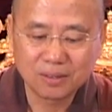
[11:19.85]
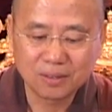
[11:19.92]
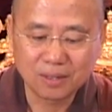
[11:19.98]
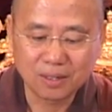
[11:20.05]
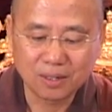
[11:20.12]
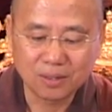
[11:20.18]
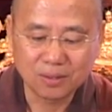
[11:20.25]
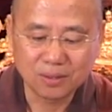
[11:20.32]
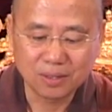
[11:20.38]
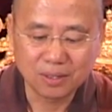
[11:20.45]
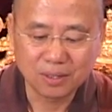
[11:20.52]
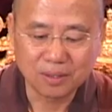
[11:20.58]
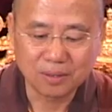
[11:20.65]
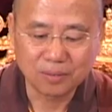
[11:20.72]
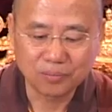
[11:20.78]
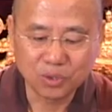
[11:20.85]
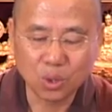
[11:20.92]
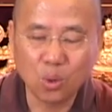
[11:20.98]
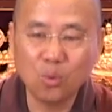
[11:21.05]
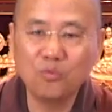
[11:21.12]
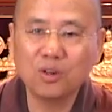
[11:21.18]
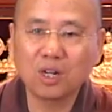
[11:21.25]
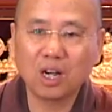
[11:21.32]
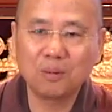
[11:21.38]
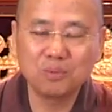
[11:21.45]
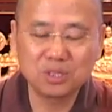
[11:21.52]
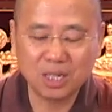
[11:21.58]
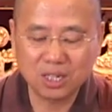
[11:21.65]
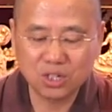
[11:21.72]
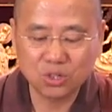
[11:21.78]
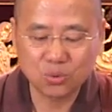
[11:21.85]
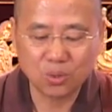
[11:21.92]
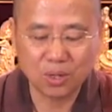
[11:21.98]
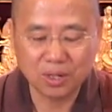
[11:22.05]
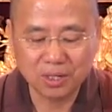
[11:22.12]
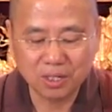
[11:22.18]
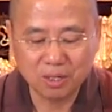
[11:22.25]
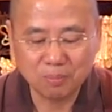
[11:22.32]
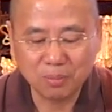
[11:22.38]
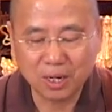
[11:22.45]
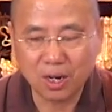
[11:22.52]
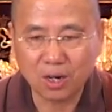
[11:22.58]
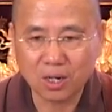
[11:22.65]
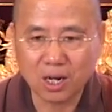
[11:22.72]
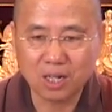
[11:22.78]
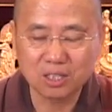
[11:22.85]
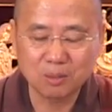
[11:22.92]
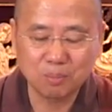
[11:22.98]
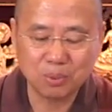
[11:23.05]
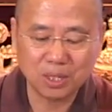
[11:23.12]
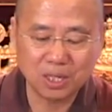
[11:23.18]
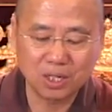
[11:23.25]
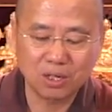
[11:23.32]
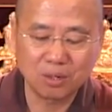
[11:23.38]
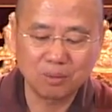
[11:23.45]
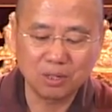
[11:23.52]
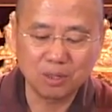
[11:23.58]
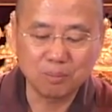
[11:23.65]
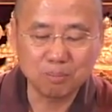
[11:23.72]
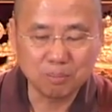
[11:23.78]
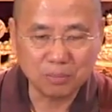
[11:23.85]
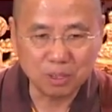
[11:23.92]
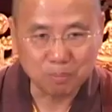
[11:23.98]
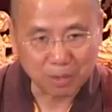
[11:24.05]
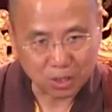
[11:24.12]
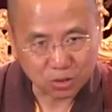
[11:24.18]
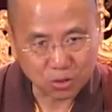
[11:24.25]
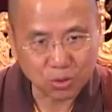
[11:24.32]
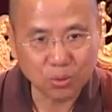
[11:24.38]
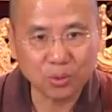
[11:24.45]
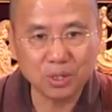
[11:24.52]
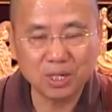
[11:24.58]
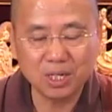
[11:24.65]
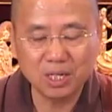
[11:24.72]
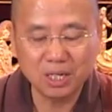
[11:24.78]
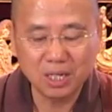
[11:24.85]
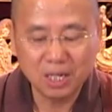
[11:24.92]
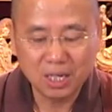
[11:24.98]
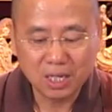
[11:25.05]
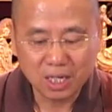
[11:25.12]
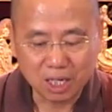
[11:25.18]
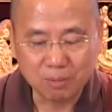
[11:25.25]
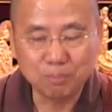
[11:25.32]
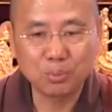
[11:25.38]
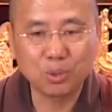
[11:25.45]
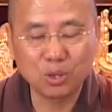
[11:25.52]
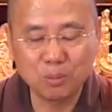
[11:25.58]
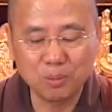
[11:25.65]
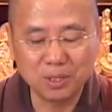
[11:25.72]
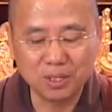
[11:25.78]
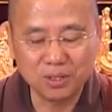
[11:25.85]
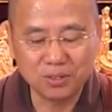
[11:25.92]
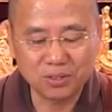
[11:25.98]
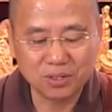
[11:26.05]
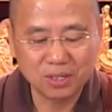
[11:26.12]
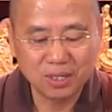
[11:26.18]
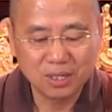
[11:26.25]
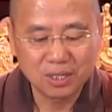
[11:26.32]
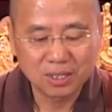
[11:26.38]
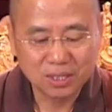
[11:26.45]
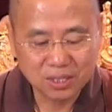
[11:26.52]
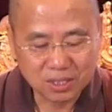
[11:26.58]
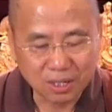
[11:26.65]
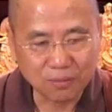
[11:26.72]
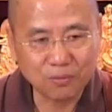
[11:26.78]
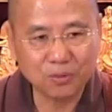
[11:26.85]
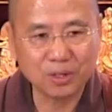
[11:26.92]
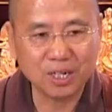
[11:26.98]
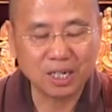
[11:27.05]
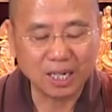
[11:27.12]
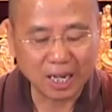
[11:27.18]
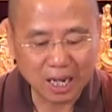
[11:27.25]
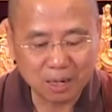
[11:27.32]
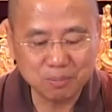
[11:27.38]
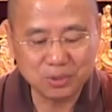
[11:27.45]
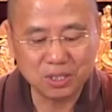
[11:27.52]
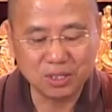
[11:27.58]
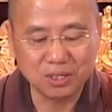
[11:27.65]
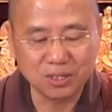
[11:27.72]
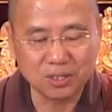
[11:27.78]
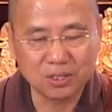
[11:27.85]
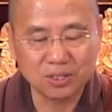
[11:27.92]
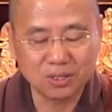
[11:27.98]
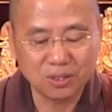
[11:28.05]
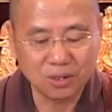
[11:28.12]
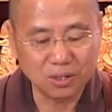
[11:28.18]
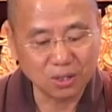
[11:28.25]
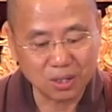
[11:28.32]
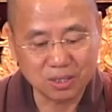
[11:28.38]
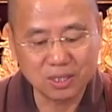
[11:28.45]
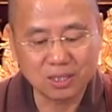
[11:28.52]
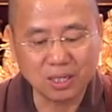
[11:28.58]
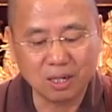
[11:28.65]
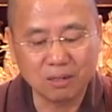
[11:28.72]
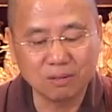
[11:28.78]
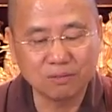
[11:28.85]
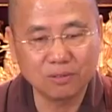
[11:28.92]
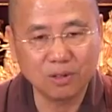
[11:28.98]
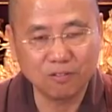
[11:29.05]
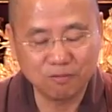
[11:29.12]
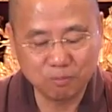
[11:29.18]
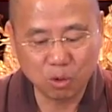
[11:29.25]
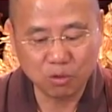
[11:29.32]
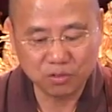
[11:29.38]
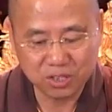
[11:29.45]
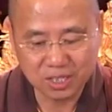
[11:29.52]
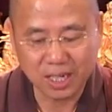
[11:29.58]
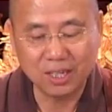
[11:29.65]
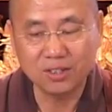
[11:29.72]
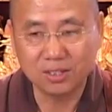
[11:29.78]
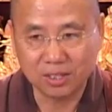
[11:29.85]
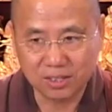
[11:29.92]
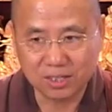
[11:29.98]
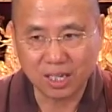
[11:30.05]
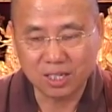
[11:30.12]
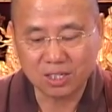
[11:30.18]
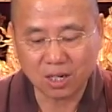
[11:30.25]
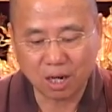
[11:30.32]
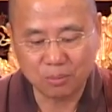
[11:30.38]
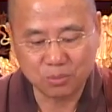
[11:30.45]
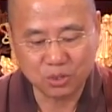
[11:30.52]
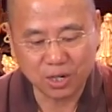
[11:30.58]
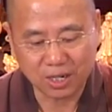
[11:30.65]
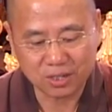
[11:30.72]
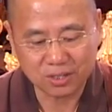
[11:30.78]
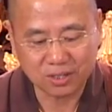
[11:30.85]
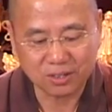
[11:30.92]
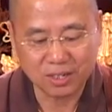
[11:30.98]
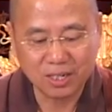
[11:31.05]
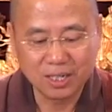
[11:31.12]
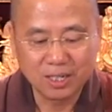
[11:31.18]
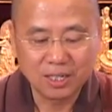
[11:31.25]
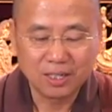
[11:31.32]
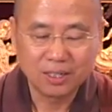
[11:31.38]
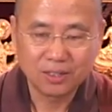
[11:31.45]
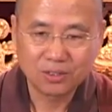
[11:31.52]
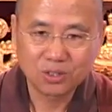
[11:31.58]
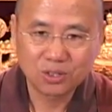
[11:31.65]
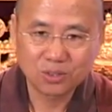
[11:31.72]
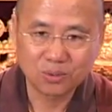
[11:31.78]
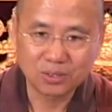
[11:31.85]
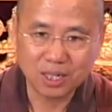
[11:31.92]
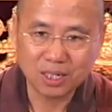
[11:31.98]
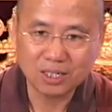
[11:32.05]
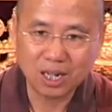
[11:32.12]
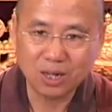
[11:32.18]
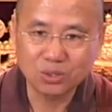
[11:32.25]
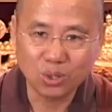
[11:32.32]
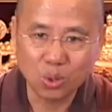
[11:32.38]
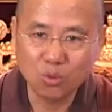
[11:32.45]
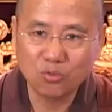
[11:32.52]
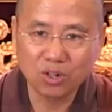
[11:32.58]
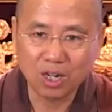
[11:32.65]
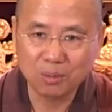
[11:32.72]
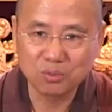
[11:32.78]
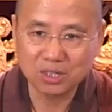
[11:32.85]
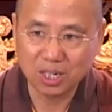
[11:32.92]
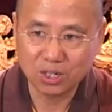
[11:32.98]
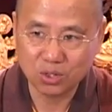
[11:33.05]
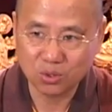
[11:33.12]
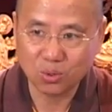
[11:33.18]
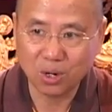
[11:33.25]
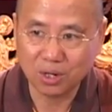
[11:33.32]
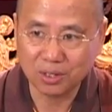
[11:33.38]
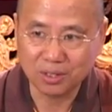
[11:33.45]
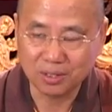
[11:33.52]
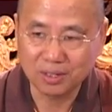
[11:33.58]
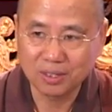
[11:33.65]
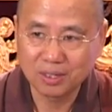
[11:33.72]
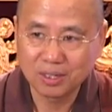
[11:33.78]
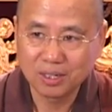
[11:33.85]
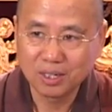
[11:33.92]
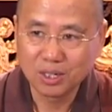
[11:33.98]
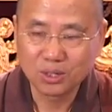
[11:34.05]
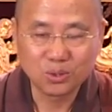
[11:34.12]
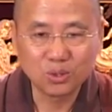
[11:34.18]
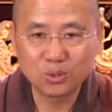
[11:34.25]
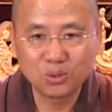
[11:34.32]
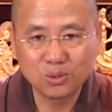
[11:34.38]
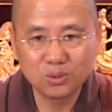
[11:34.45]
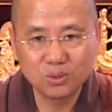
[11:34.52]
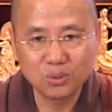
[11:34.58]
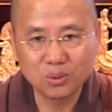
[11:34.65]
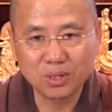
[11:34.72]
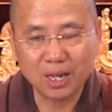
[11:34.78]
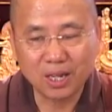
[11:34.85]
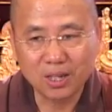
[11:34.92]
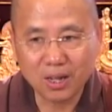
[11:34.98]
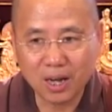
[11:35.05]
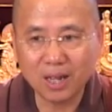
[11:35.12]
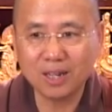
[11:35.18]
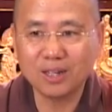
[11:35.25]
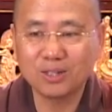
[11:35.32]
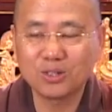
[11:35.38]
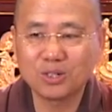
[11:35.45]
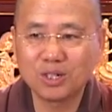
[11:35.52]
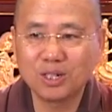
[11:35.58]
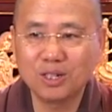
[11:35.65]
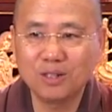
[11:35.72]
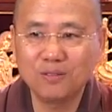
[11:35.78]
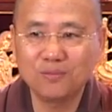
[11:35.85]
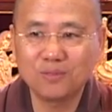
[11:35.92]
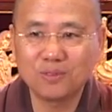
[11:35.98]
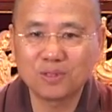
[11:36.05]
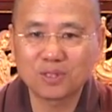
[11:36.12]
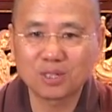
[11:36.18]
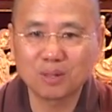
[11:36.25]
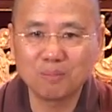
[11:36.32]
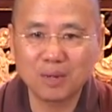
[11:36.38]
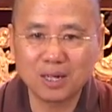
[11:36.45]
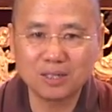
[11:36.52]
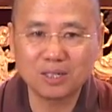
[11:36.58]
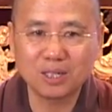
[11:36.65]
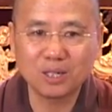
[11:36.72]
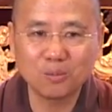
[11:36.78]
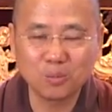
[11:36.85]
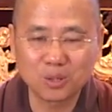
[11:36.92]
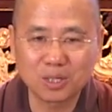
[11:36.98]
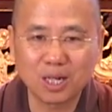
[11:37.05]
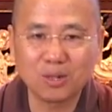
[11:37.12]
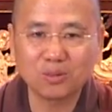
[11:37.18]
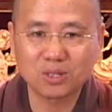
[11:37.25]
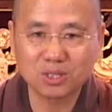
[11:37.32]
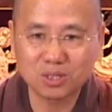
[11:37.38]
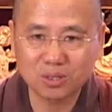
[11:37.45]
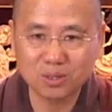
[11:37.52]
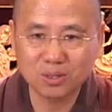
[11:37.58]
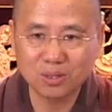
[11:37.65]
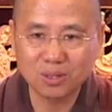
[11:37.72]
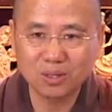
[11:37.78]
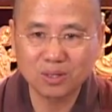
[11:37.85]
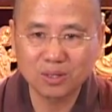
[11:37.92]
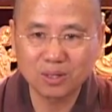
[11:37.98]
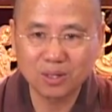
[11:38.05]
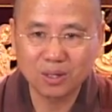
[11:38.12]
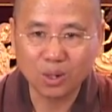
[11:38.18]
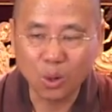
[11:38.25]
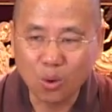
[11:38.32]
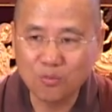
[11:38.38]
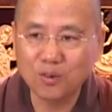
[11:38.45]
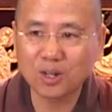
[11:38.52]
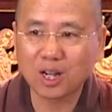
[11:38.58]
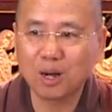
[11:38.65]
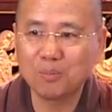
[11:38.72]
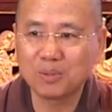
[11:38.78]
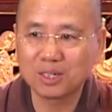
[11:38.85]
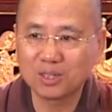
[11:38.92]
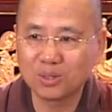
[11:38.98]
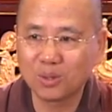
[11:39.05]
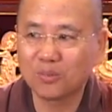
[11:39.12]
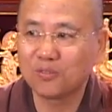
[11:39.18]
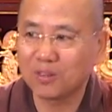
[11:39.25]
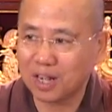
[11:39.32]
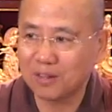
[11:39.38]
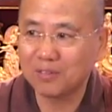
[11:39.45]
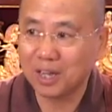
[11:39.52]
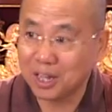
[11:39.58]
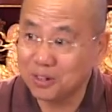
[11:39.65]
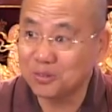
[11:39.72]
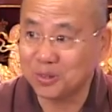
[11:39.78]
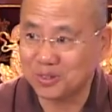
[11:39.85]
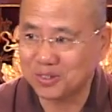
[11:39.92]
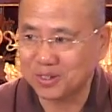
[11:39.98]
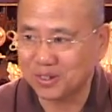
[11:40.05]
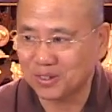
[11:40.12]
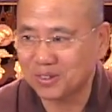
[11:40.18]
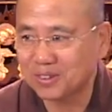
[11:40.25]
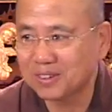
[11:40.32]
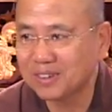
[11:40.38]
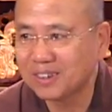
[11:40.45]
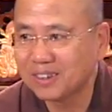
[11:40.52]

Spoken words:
Now, you overcome sensuality by contemplating on immaturity, impermanence, suffering and emptiness or non-self of both sense and sense objects. So that's how you overcome sensuality. You cannot achieve samadhi without overcoming your 5 hindrances.